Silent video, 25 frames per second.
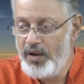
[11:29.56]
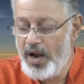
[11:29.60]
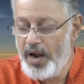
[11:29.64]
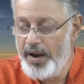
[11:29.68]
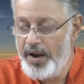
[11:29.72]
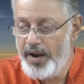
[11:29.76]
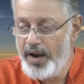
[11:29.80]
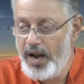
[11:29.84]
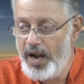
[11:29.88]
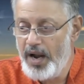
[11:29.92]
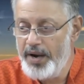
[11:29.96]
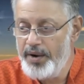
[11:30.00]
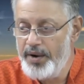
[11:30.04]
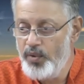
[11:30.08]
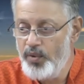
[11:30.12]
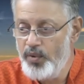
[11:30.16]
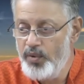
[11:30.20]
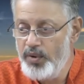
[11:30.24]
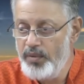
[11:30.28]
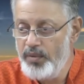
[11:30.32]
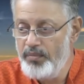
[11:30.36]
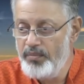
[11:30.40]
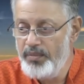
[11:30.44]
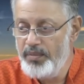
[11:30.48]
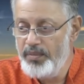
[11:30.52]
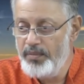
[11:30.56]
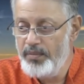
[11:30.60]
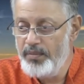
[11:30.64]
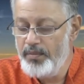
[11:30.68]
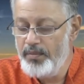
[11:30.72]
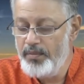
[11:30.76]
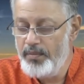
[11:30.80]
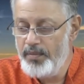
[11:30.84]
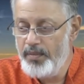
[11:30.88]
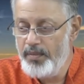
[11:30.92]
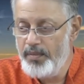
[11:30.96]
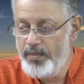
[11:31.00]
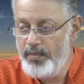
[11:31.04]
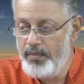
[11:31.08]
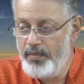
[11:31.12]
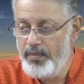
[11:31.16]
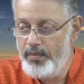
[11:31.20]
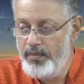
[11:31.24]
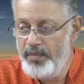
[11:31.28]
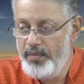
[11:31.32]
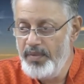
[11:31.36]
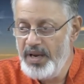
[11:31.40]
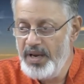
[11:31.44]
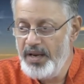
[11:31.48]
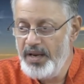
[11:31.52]
I don't
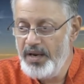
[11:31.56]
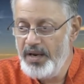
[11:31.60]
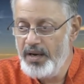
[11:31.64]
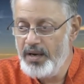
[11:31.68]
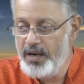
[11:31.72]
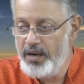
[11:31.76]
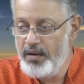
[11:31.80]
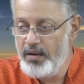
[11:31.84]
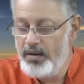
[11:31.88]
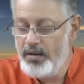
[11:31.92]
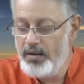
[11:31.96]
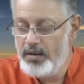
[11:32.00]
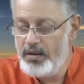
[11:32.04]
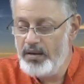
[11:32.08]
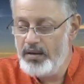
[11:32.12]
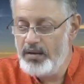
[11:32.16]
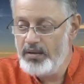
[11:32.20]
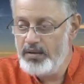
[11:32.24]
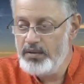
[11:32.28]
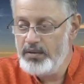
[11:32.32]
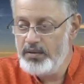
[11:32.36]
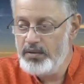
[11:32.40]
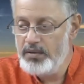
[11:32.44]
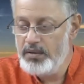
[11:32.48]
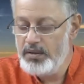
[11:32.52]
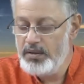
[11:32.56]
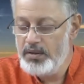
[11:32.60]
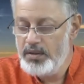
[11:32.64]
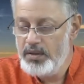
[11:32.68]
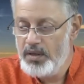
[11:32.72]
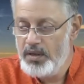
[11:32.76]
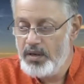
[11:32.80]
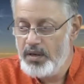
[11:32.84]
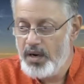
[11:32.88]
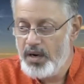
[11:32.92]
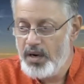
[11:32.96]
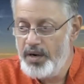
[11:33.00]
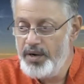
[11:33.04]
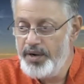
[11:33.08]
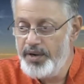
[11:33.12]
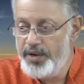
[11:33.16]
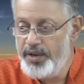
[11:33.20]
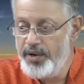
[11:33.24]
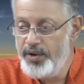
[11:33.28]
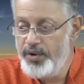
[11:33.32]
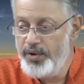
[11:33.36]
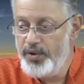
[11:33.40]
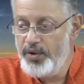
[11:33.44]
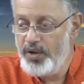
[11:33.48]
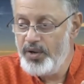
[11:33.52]
mean
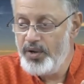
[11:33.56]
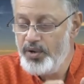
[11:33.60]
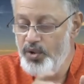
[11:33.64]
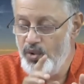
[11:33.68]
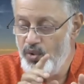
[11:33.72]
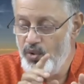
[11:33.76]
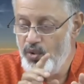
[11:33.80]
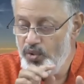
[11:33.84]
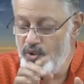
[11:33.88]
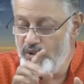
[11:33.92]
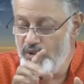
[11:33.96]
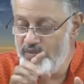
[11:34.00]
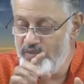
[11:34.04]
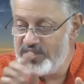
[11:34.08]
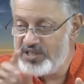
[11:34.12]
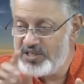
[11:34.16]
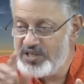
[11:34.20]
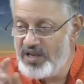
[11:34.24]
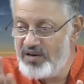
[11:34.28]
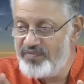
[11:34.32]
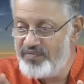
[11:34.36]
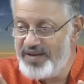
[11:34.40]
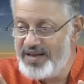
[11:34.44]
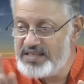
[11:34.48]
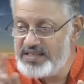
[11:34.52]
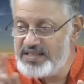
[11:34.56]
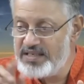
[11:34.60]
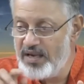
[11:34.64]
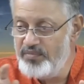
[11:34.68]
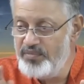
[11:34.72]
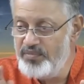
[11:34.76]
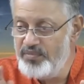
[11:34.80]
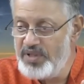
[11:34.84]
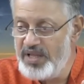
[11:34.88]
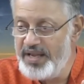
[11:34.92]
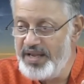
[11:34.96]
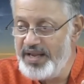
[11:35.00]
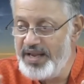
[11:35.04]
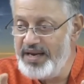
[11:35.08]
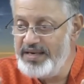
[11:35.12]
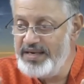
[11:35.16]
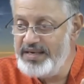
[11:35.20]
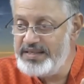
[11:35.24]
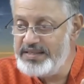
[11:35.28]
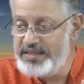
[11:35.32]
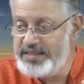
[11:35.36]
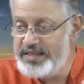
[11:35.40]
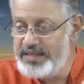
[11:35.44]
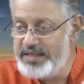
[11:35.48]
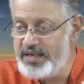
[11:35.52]
continue. You yourself as something,
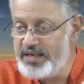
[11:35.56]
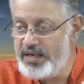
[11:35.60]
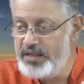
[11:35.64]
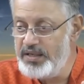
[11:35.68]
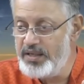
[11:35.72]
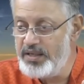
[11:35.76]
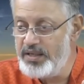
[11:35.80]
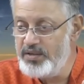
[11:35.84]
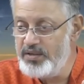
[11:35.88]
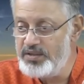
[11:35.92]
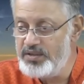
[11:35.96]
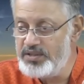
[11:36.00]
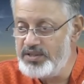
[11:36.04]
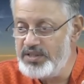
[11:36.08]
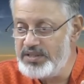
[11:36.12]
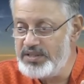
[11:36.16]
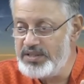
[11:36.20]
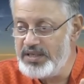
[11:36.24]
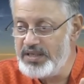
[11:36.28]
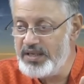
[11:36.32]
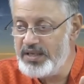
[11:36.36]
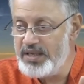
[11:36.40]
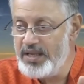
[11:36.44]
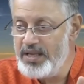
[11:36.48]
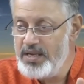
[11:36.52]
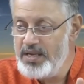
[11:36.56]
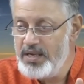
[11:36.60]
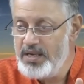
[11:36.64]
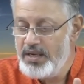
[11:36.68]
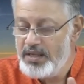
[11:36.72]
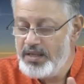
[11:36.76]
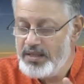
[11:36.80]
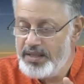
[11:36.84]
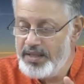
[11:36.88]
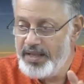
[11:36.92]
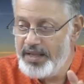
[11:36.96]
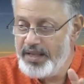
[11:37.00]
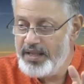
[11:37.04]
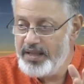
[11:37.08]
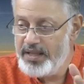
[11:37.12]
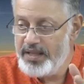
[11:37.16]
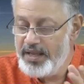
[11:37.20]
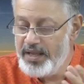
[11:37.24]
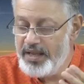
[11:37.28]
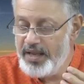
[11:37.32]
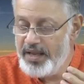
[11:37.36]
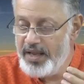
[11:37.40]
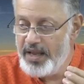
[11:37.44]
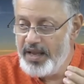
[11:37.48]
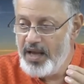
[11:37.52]
entity continues it.
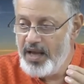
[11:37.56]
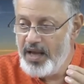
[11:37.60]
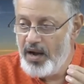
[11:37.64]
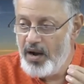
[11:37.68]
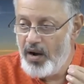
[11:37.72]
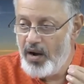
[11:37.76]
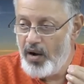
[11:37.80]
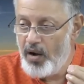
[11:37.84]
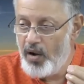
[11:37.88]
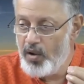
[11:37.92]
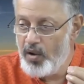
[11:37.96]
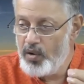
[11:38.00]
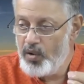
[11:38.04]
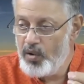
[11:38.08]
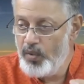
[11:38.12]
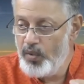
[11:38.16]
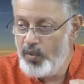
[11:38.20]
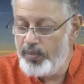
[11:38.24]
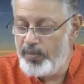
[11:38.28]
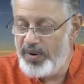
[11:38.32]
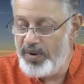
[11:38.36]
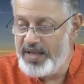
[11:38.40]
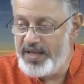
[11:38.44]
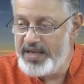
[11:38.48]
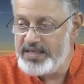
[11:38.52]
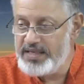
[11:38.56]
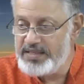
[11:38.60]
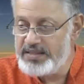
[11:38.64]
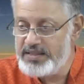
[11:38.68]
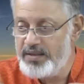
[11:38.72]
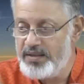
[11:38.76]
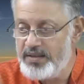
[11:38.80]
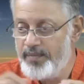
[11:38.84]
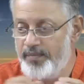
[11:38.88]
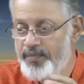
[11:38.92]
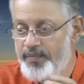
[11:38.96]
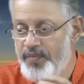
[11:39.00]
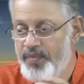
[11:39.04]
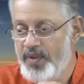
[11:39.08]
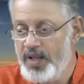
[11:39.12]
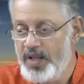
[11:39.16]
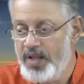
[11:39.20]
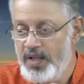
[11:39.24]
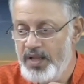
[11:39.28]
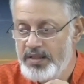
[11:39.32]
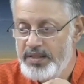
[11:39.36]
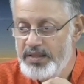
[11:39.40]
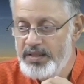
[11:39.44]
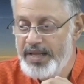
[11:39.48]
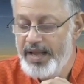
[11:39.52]
The hollow place,
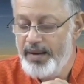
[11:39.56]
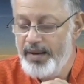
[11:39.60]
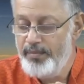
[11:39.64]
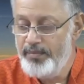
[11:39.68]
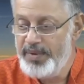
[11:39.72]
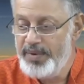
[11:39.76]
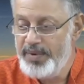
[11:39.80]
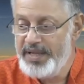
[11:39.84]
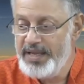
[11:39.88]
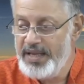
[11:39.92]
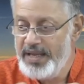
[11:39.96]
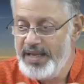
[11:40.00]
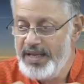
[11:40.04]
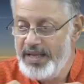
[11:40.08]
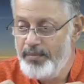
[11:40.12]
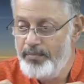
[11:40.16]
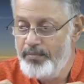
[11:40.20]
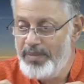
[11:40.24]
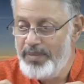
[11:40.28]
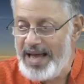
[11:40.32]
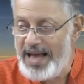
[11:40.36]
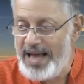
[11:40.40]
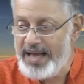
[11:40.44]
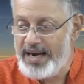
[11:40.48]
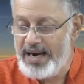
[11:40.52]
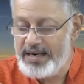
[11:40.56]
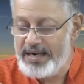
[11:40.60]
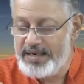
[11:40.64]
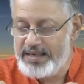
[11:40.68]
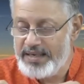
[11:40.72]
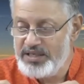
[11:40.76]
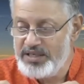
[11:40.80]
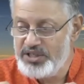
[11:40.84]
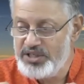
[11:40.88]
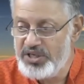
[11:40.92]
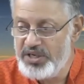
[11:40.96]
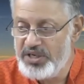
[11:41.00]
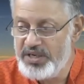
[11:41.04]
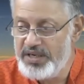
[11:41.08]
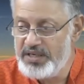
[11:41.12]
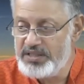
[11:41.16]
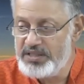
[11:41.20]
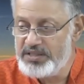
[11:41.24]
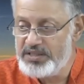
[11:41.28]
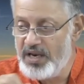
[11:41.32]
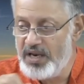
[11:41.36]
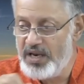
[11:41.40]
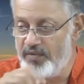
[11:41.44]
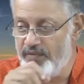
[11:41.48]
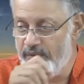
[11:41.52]
the empty, bare attention
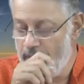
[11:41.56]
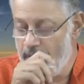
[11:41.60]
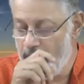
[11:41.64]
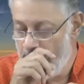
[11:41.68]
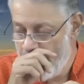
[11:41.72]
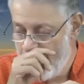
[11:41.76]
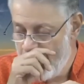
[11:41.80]
itself.